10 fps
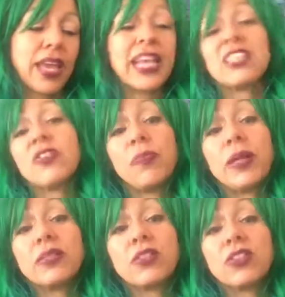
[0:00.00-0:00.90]
Ace of
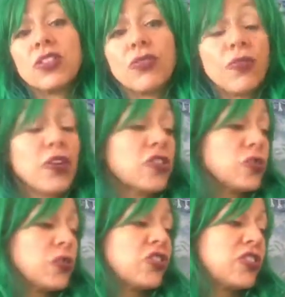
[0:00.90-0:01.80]
Pentacles in
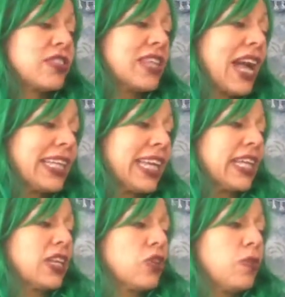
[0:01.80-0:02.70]
reverse, which is not
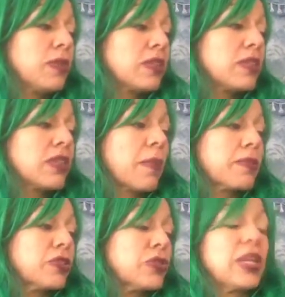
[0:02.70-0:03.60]
getting a new business
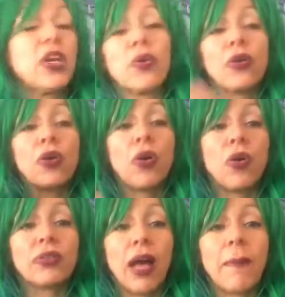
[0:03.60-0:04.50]
opportunity or
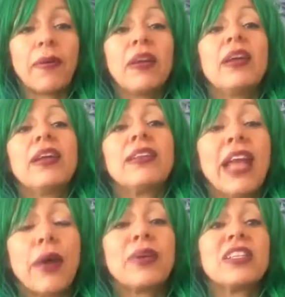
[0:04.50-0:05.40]
hold up.
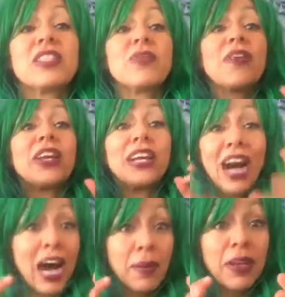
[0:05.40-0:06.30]
Now, it is very
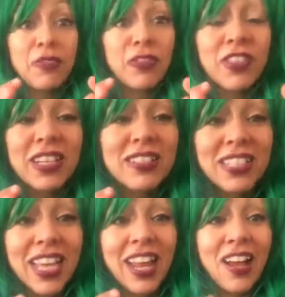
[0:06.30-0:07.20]
common for things
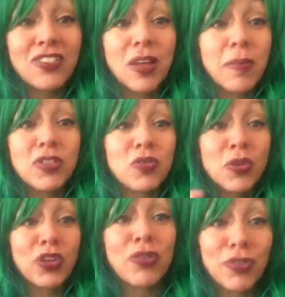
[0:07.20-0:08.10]
to get held up under
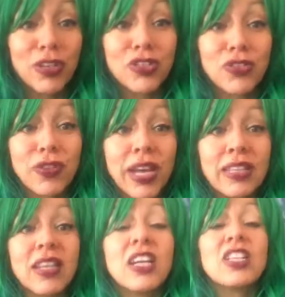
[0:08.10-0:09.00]
Mercury
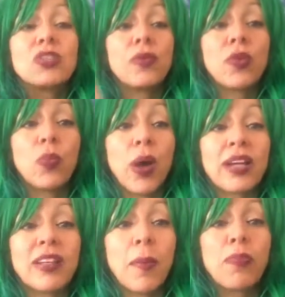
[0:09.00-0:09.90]
retrograde. So if you
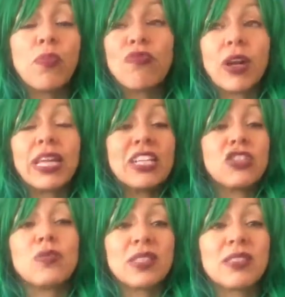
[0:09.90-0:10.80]
wind up running
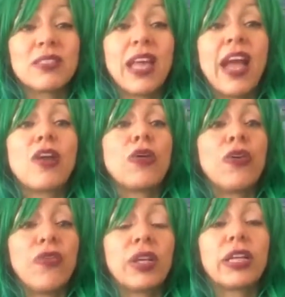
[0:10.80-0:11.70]
into a snag or
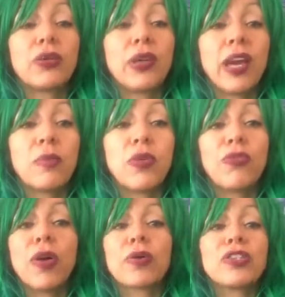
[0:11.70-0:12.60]
you feel like you can't move
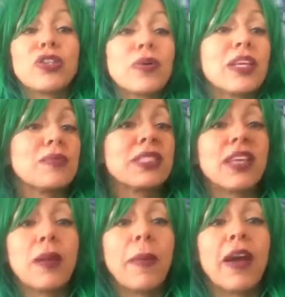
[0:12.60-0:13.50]
forward, don't get
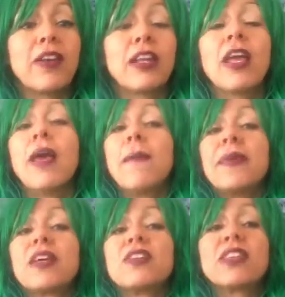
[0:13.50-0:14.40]
upset about it,
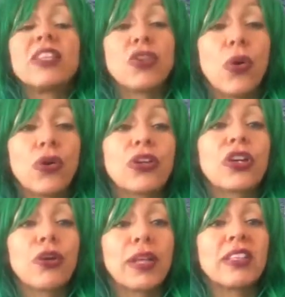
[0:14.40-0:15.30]
because it's all going
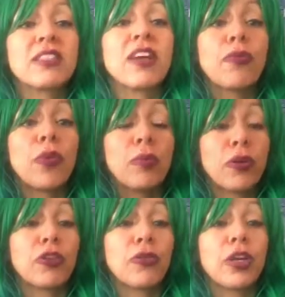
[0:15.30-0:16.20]
to correct itself when
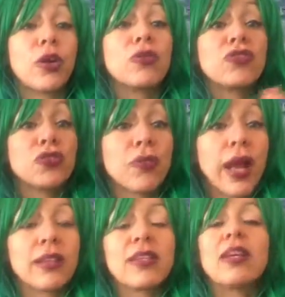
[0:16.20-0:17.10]
Mercury goes
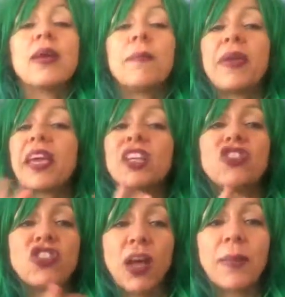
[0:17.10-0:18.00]
direct. Being a
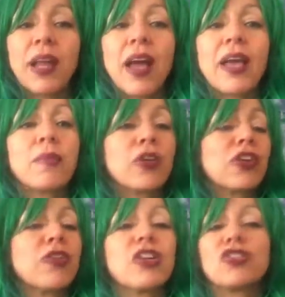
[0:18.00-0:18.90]
Gemini,
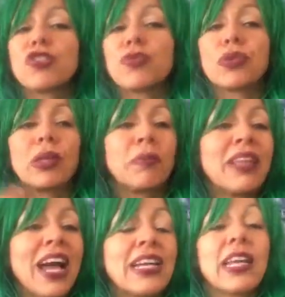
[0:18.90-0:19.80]
Mercury is your ruling
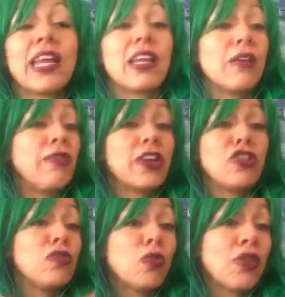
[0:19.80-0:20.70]
planet. It can
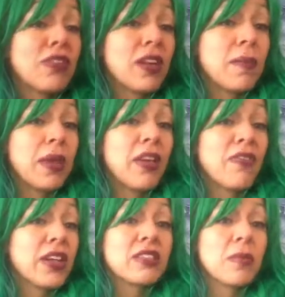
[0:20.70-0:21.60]
affect you more than it may
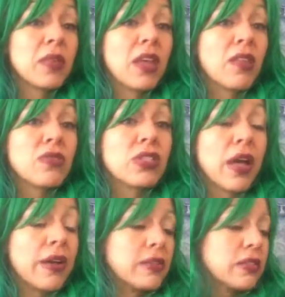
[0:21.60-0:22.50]
affect some of the other
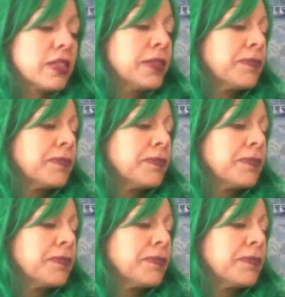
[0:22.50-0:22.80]
signs.